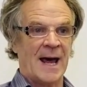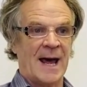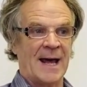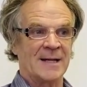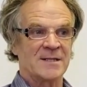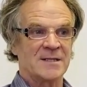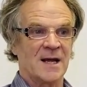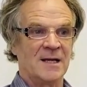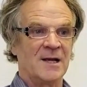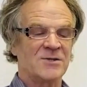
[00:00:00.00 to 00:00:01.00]
and
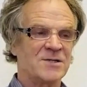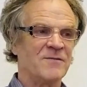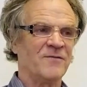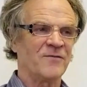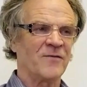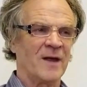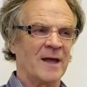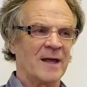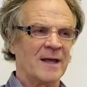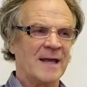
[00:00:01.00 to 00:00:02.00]
a lot of
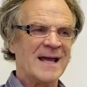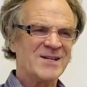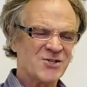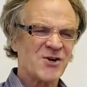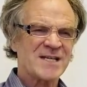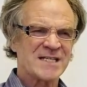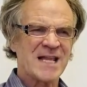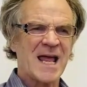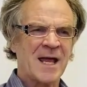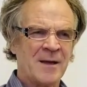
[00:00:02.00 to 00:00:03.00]

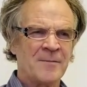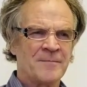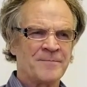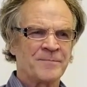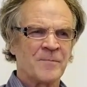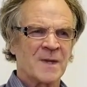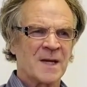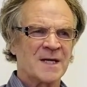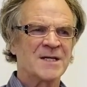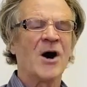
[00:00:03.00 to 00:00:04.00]
interesting
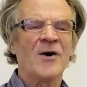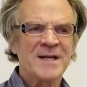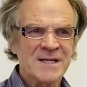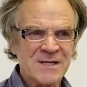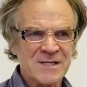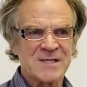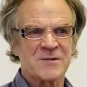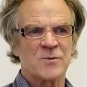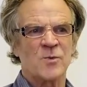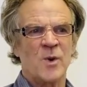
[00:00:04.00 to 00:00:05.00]

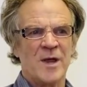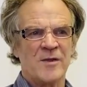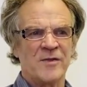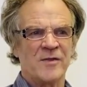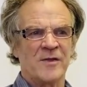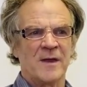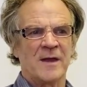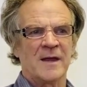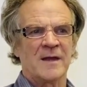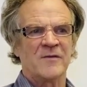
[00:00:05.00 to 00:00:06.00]
guidance with
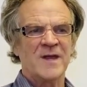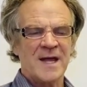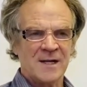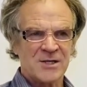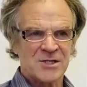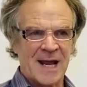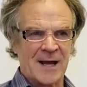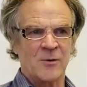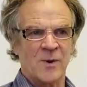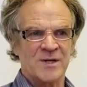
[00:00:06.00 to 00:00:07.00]
the English
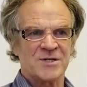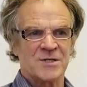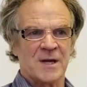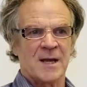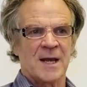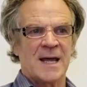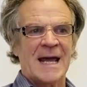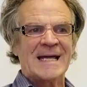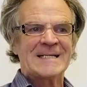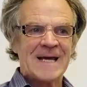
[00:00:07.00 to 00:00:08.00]
language.
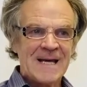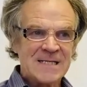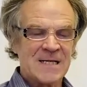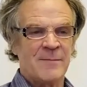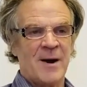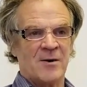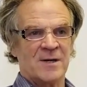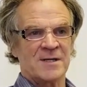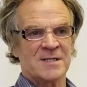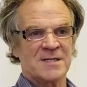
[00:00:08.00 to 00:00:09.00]
It is an
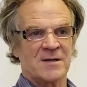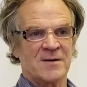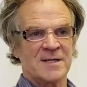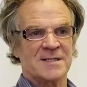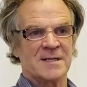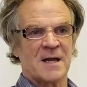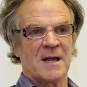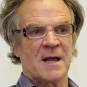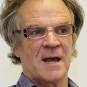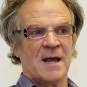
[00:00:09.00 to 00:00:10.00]
American site,
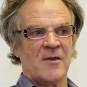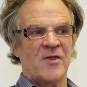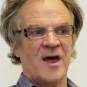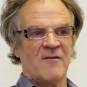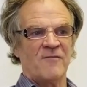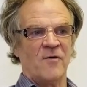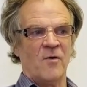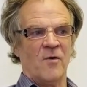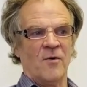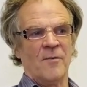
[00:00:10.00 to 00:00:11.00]

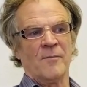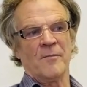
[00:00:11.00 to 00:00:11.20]
therefore